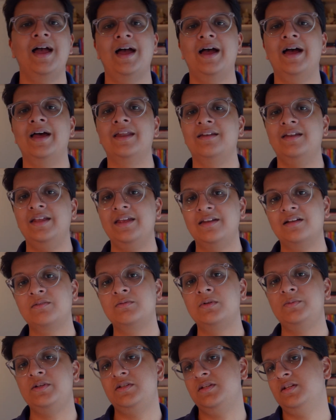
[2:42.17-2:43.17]
And LaTeX
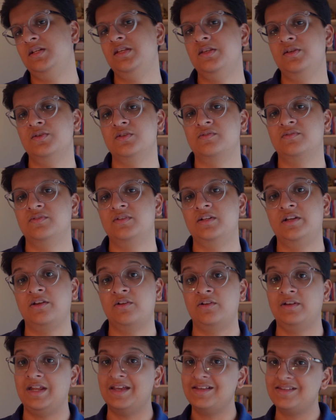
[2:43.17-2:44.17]
will be really useful in
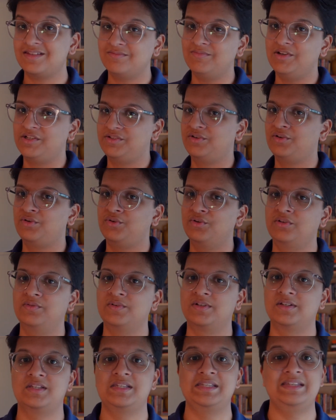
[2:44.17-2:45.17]
your next semester course, which is